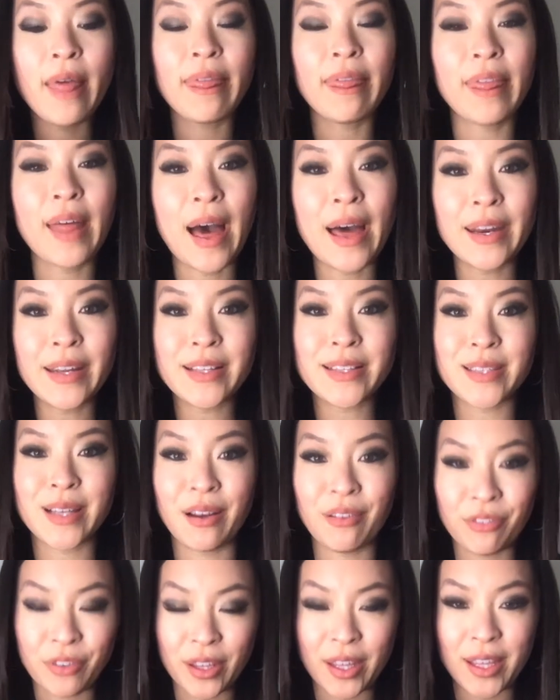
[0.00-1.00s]
that
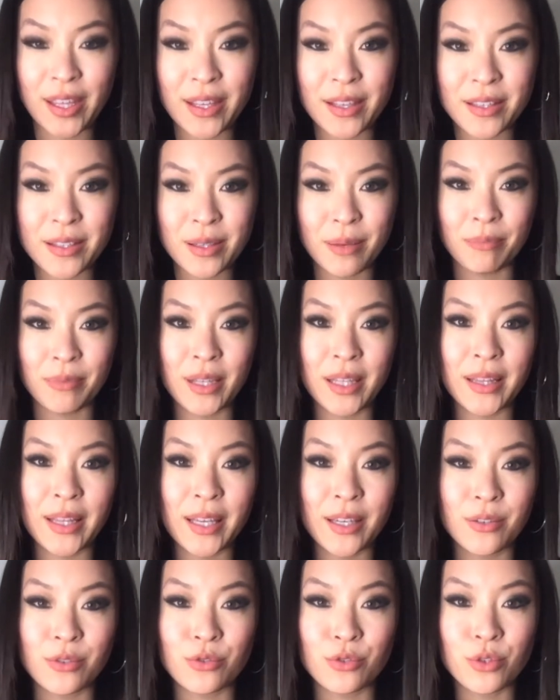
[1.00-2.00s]
itself is something
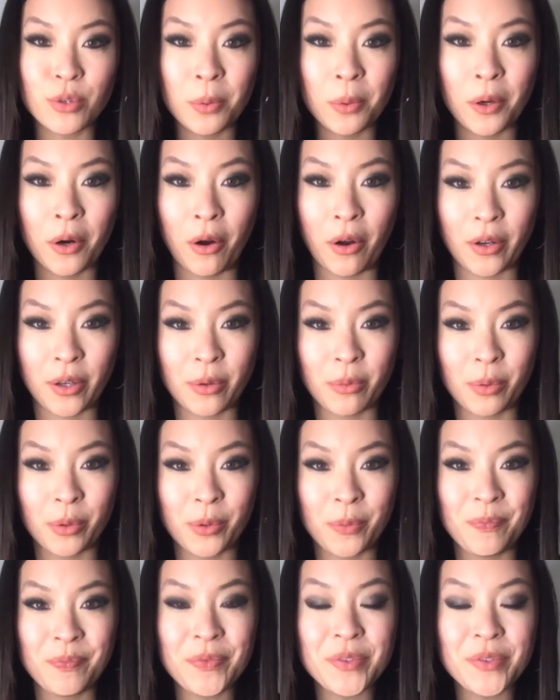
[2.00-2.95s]
that is super honorable.